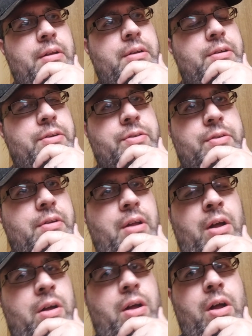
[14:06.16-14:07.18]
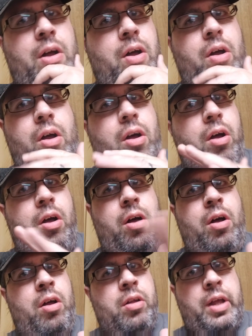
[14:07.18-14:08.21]
just
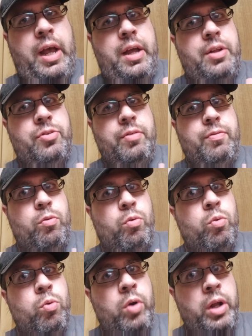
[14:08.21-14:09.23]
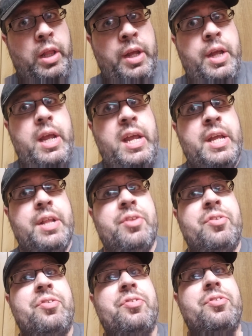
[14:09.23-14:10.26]
all kinds of really
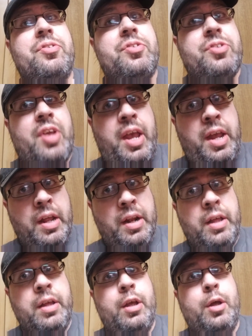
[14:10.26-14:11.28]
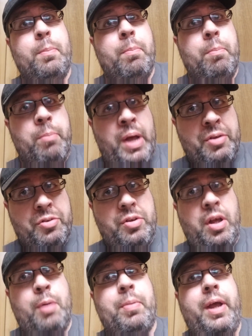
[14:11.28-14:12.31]
insane, messed
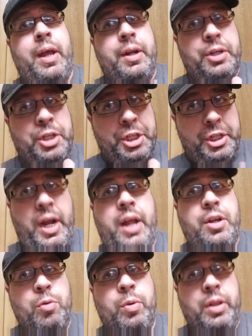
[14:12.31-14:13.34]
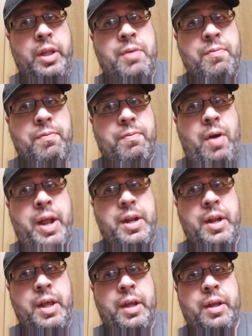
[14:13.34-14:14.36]
up, and genuinely
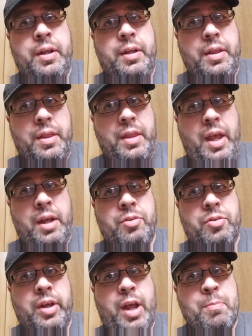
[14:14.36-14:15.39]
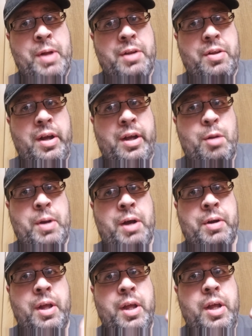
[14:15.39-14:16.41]
frightening things. Like, I'm not talking
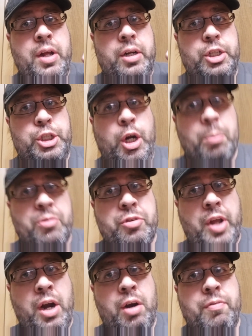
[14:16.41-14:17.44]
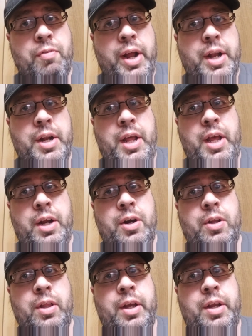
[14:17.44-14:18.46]
about jump scare frightening
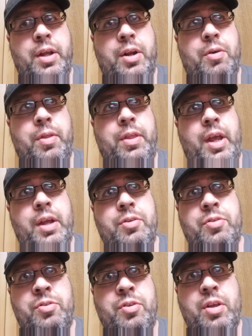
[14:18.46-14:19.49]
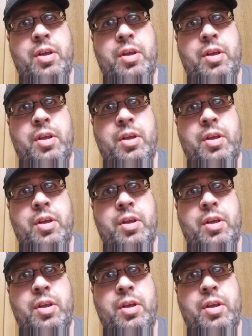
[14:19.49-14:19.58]
or like, things